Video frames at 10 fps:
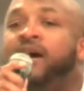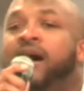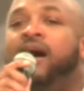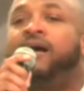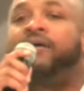
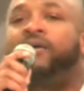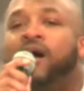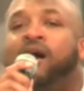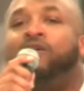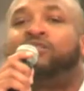God
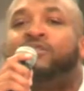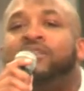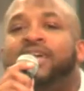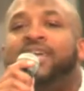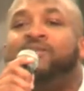calls your
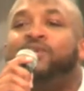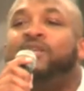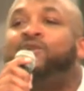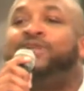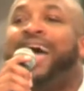name
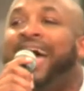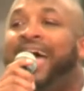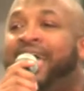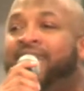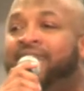when you
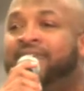die,